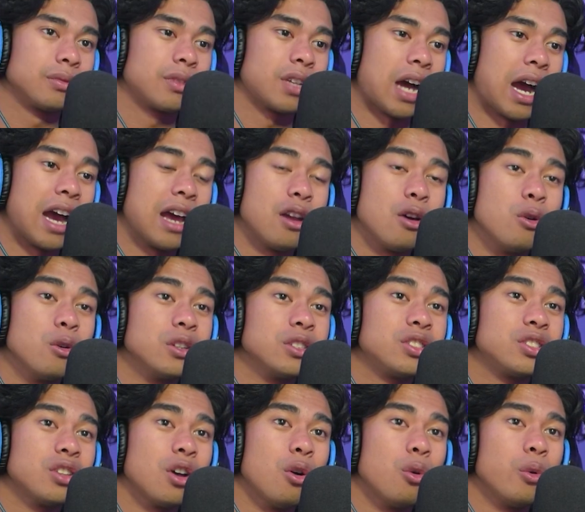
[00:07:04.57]
Kaido is
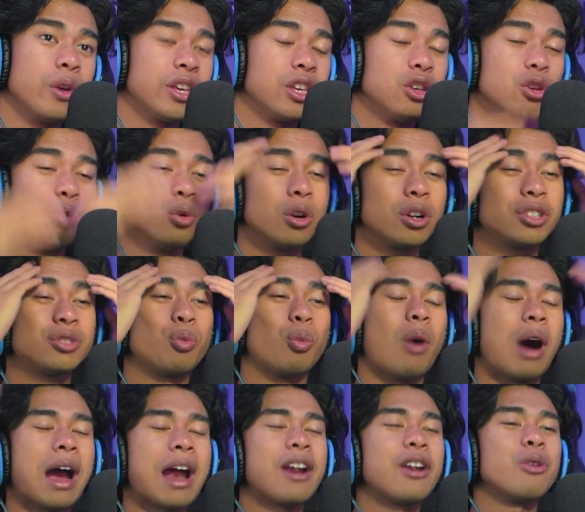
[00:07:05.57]
so weak. You were-
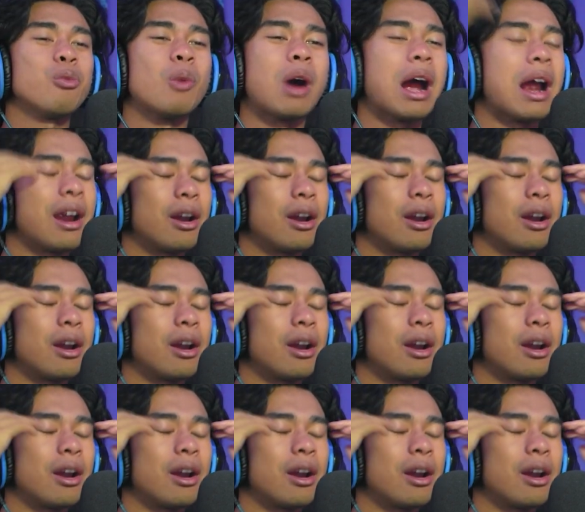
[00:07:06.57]
why are- why